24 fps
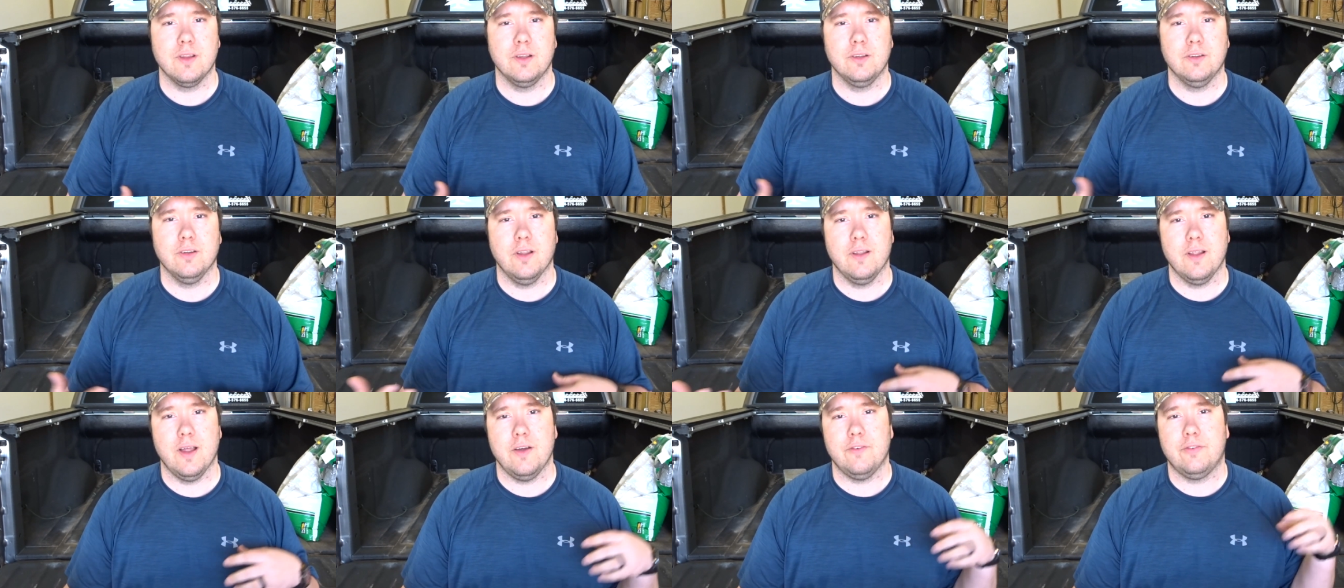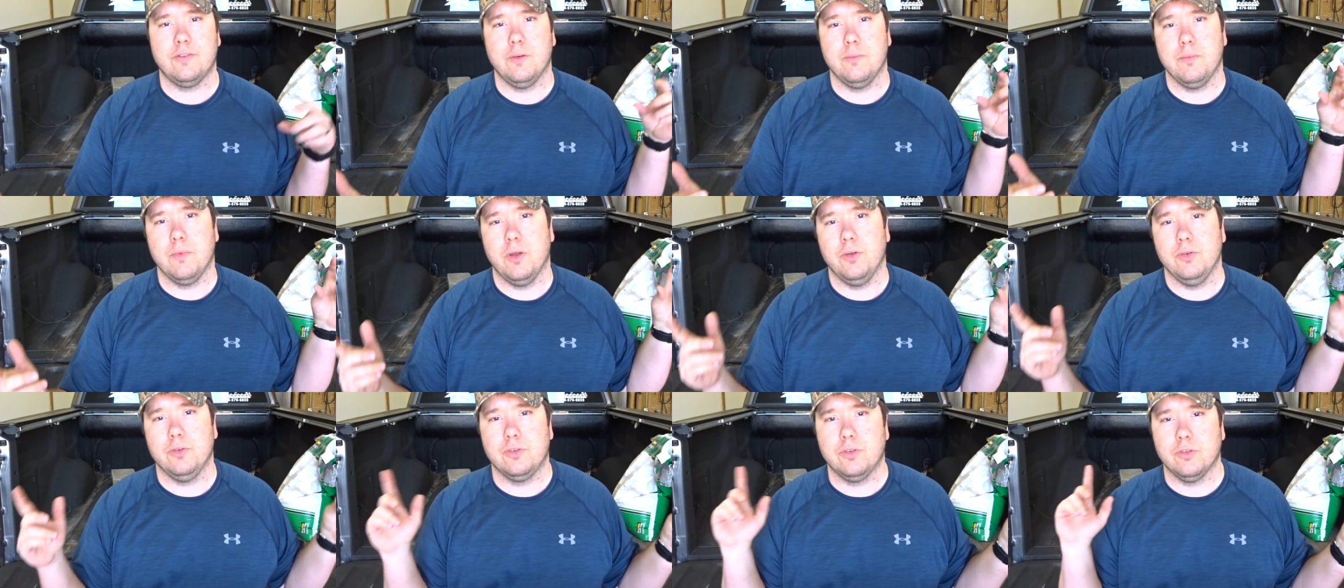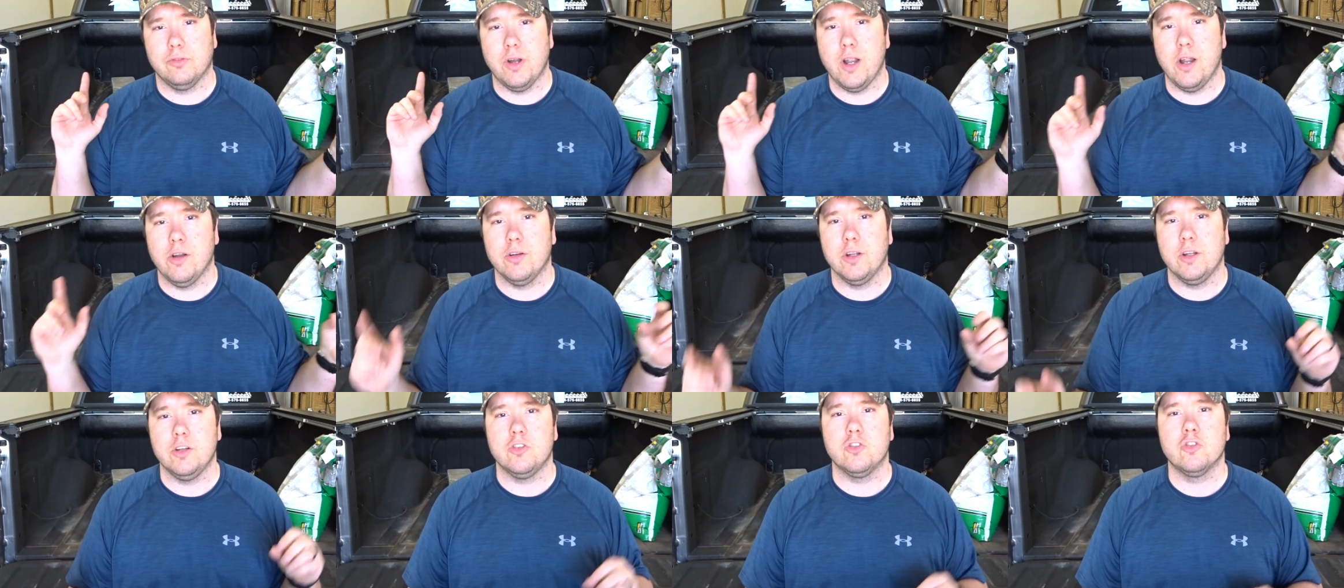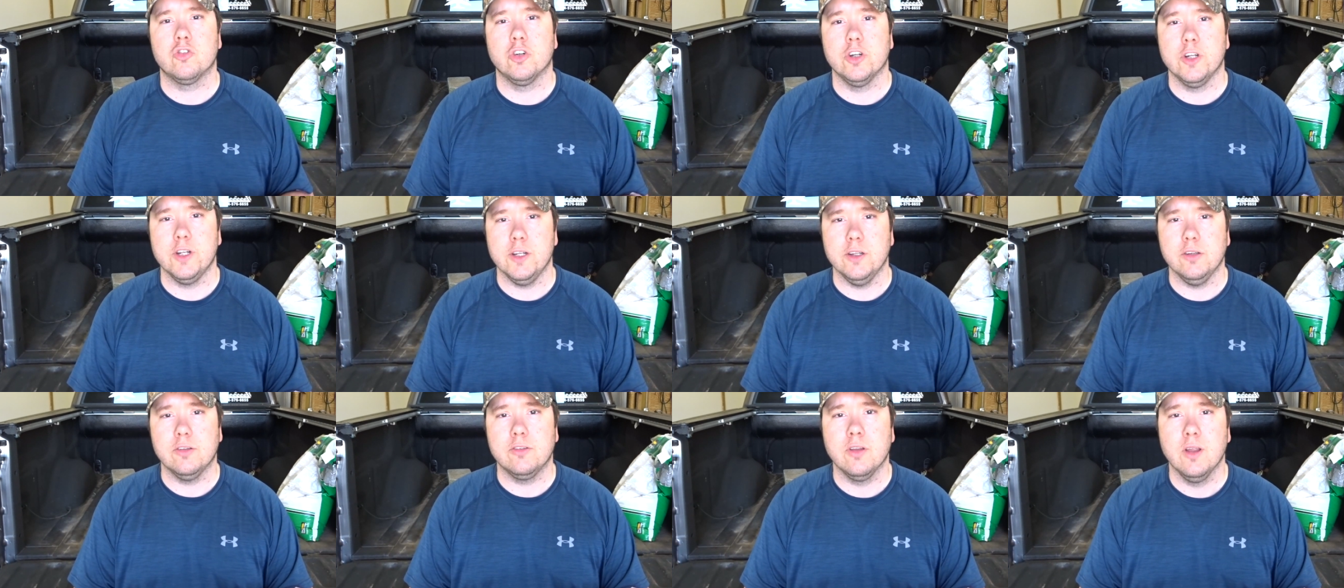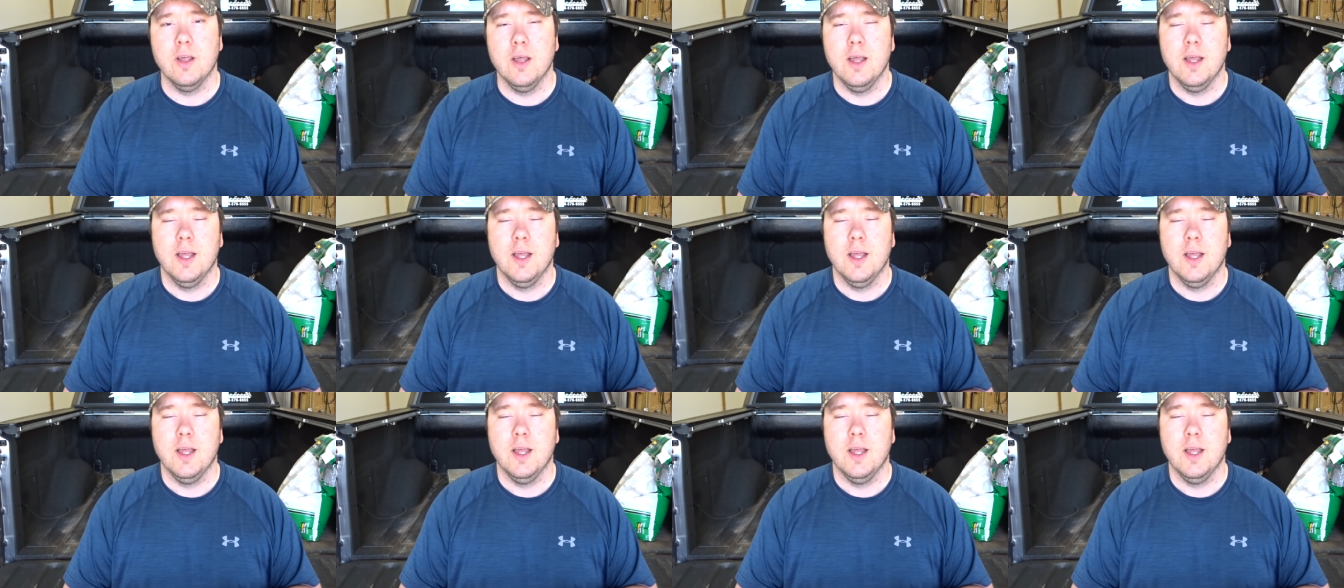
things like that from those surrounding trees,